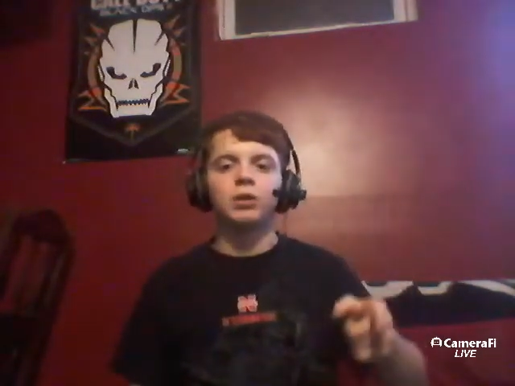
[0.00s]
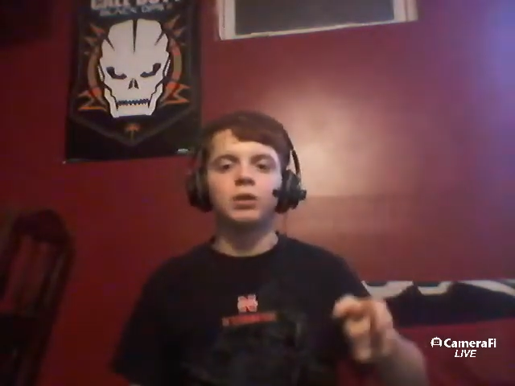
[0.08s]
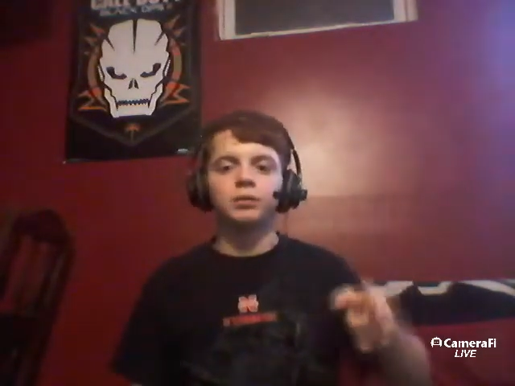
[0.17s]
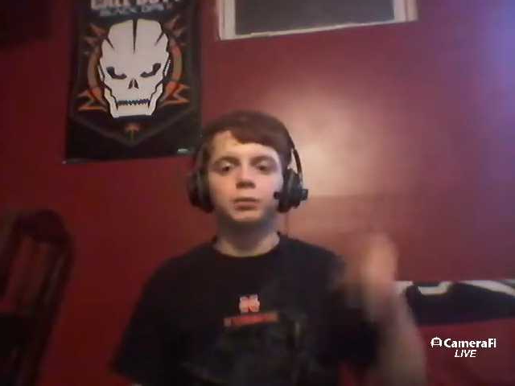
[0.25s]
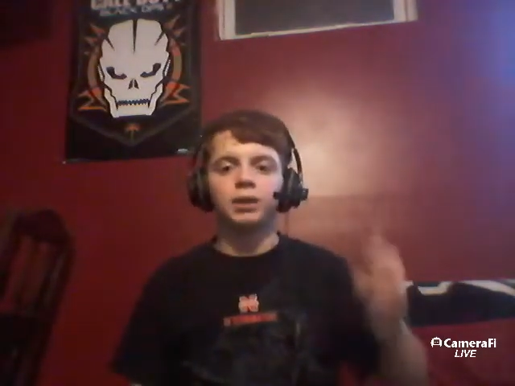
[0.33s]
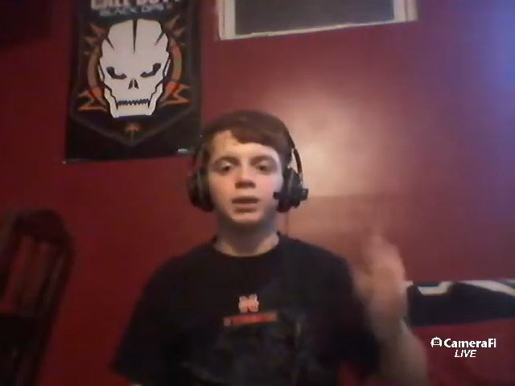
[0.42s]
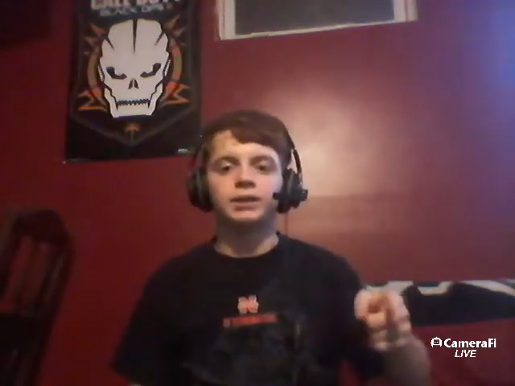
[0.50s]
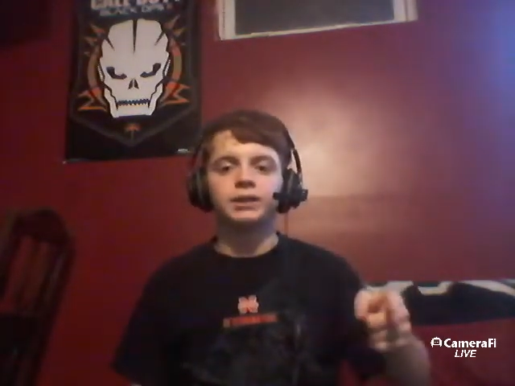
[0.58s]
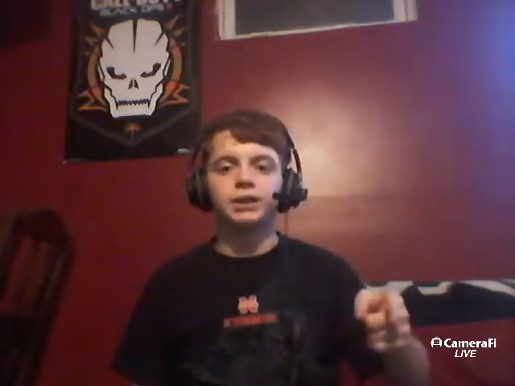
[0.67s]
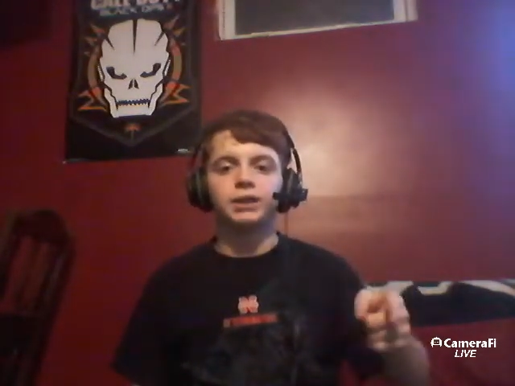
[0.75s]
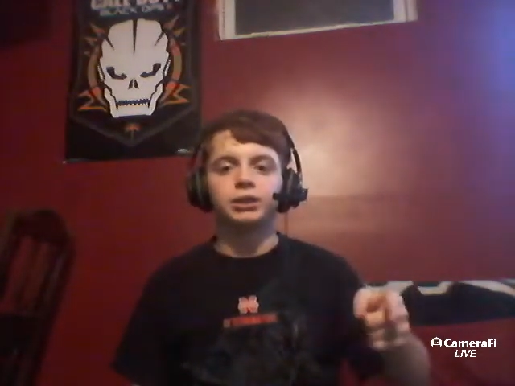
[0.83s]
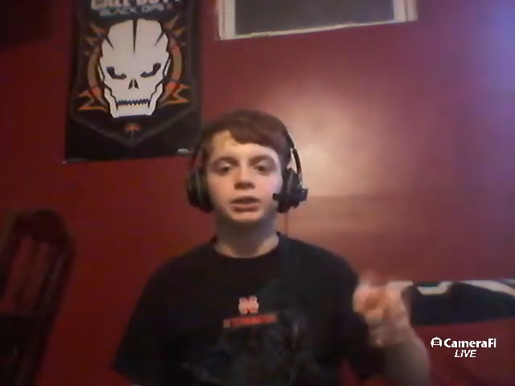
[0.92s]
of your
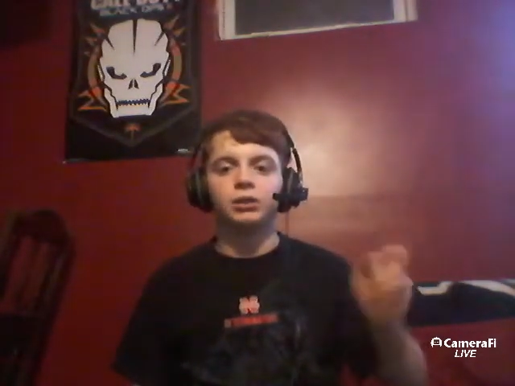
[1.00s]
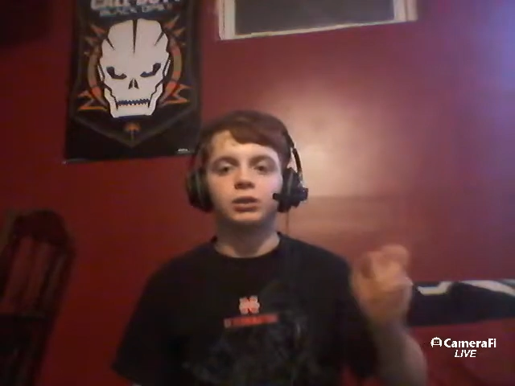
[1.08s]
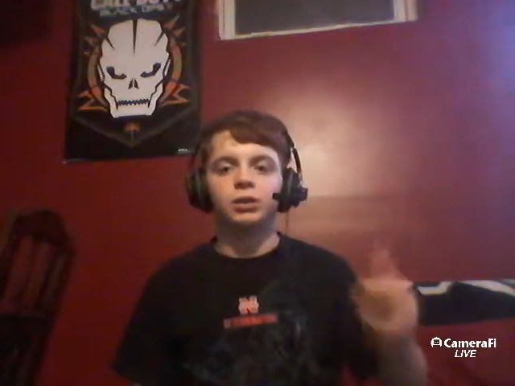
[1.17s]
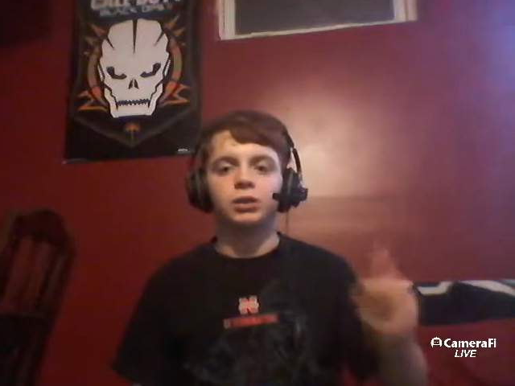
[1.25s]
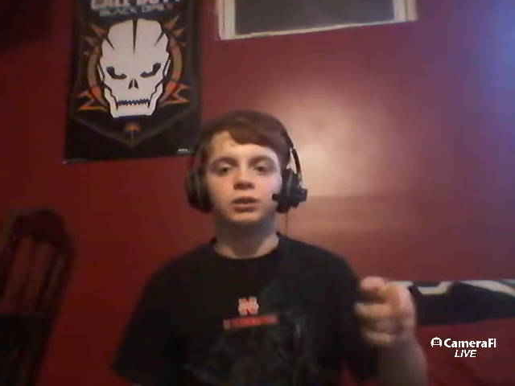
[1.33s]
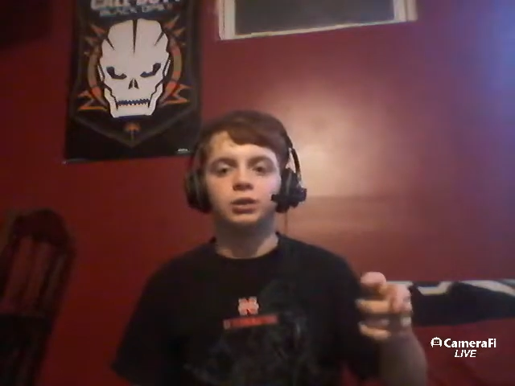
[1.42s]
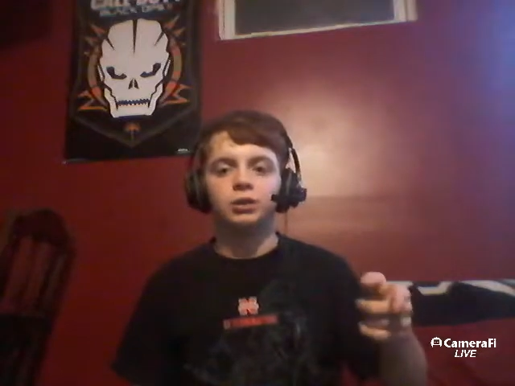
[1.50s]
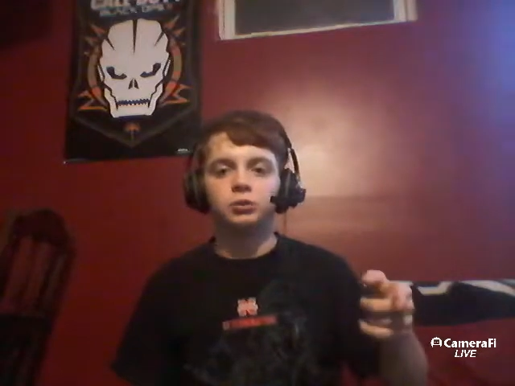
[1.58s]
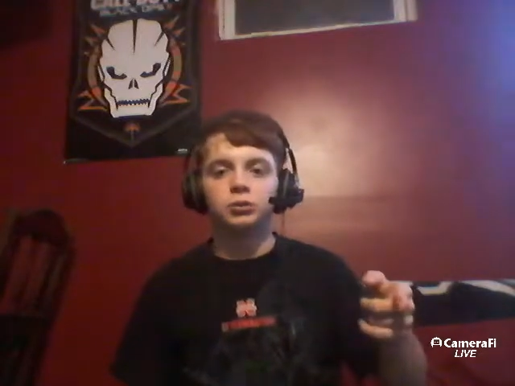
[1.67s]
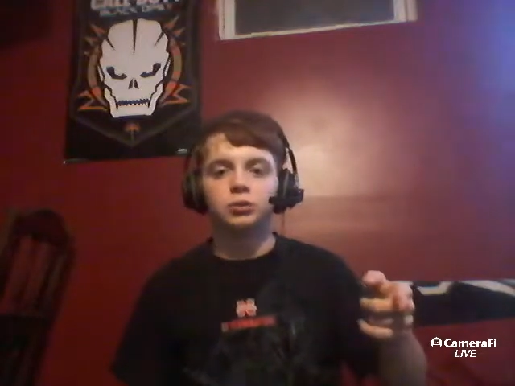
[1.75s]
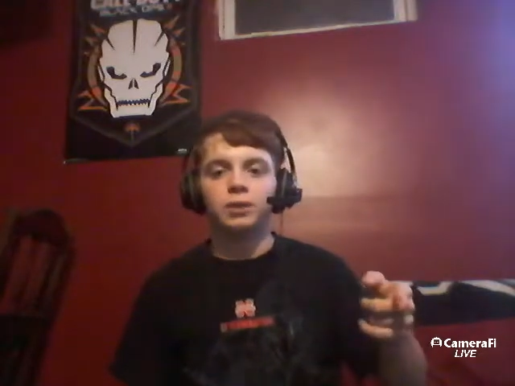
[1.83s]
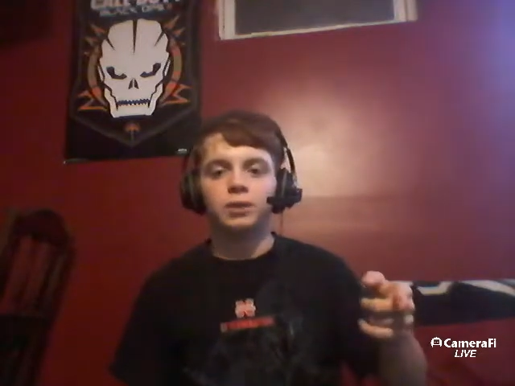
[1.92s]
PlayStation on the
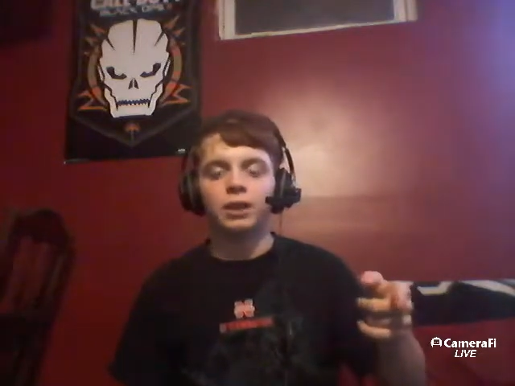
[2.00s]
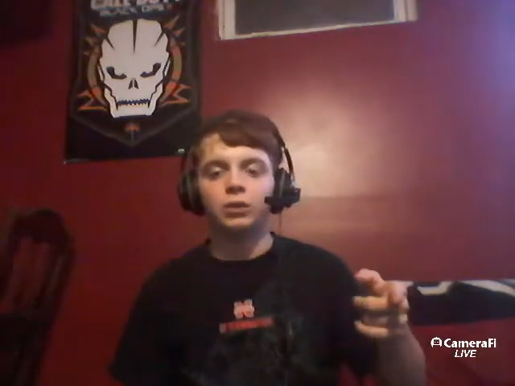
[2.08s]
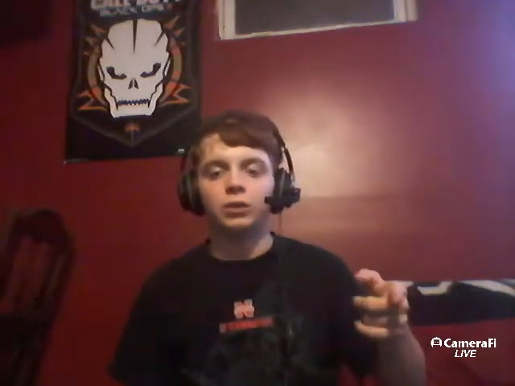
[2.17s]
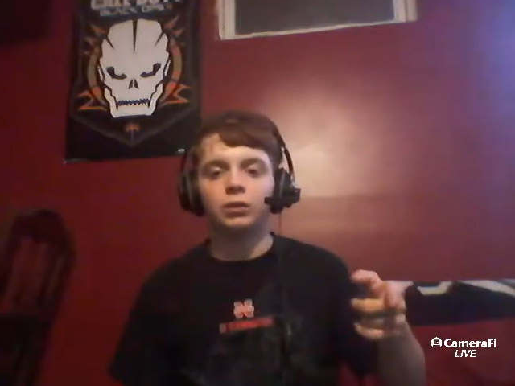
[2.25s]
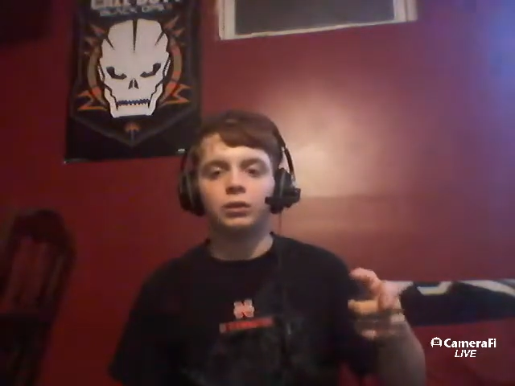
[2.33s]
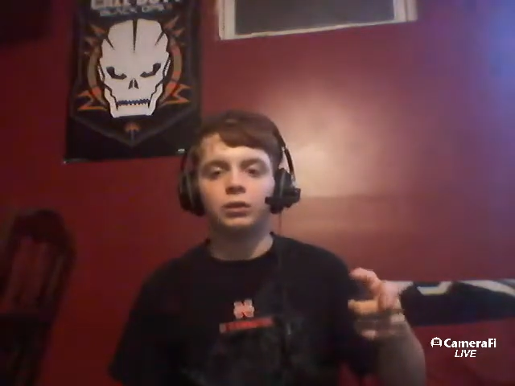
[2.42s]
YouTube account